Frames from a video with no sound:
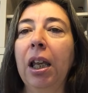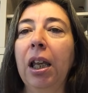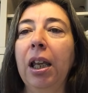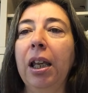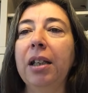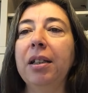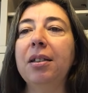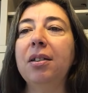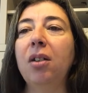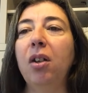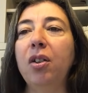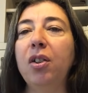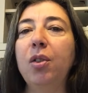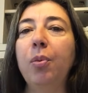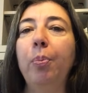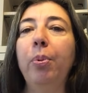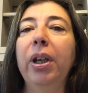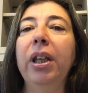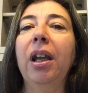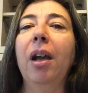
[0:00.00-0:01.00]
it starts to
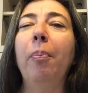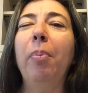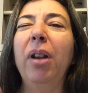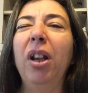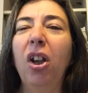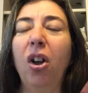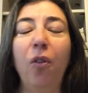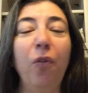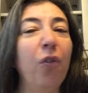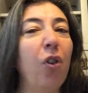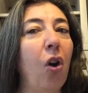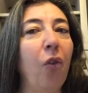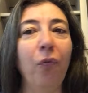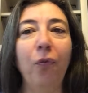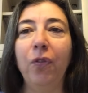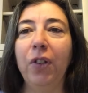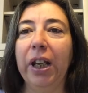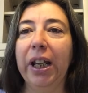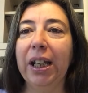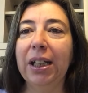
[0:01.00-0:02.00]
bring up a lot of
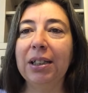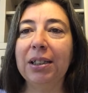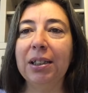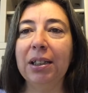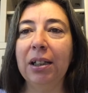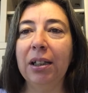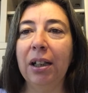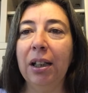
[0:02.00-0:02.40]
conflict,